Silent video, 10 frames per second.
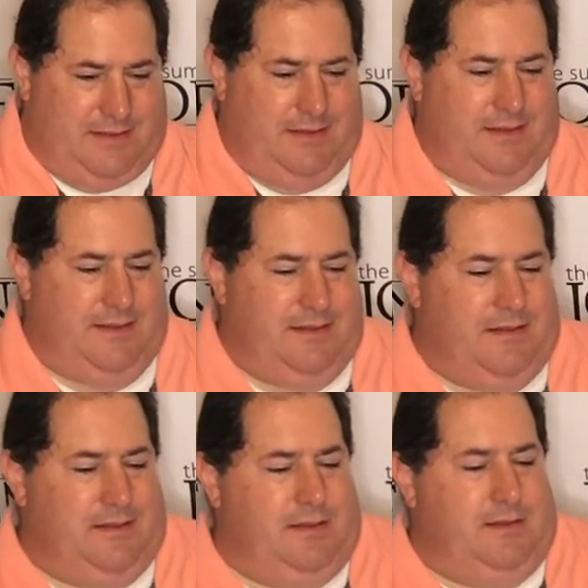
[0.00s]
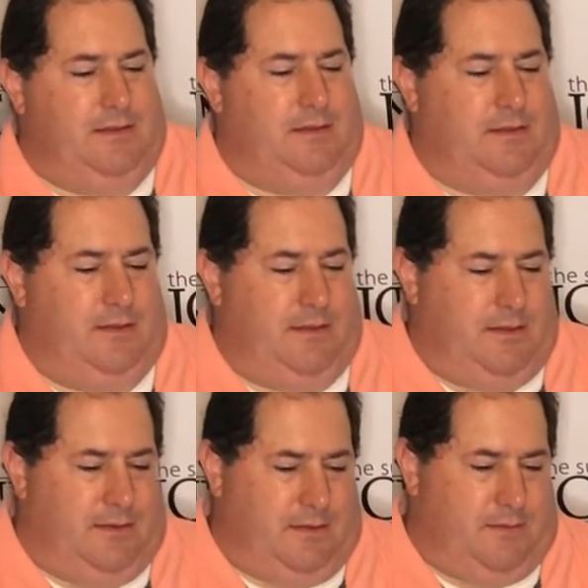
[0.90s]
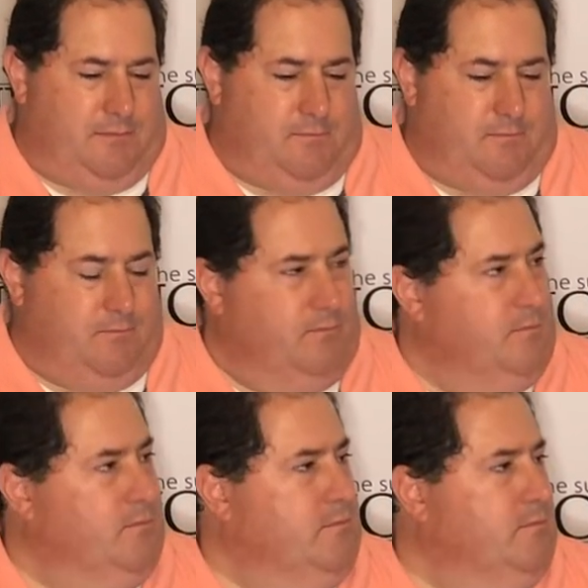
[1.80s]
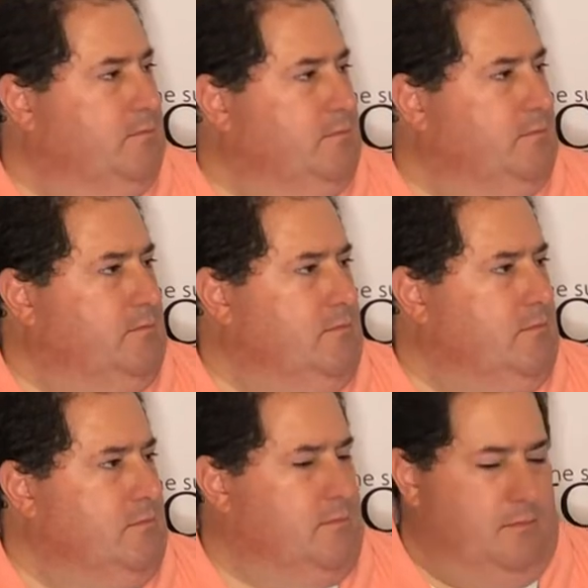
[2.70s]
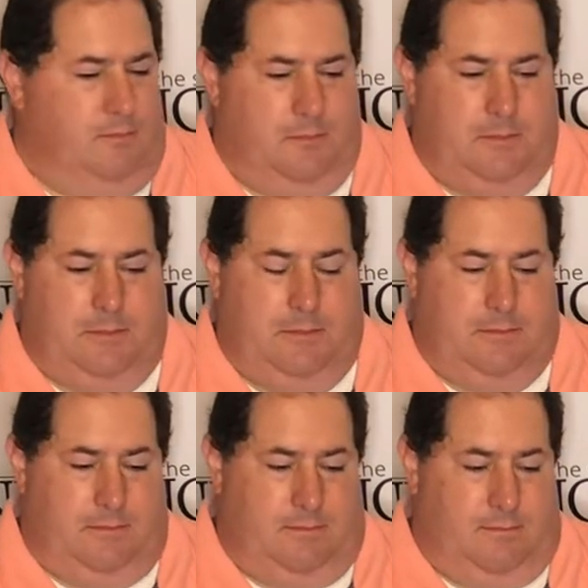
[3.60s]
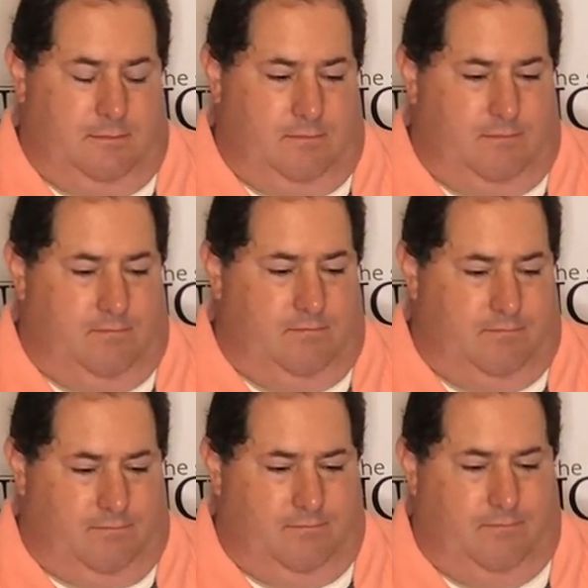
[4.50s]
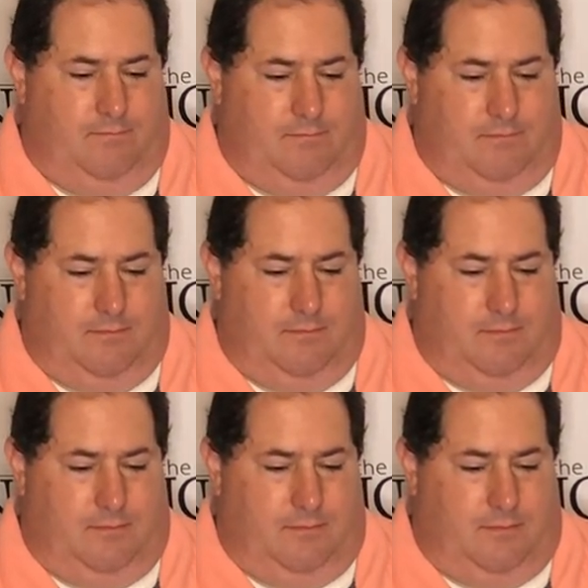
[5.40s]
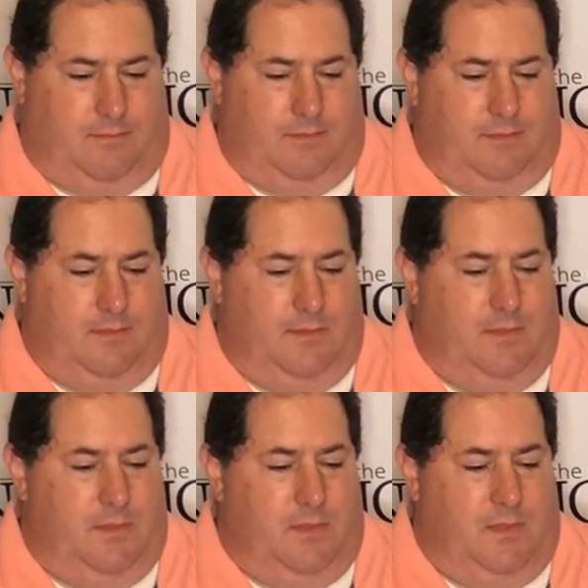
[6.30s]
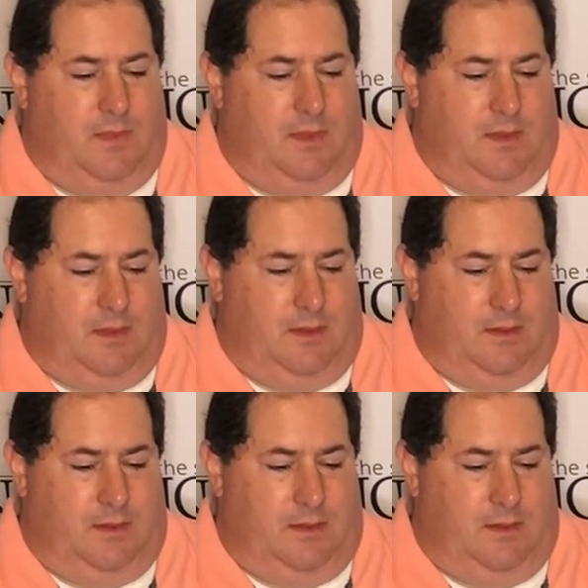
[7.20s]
No words are spoken by the person on screen.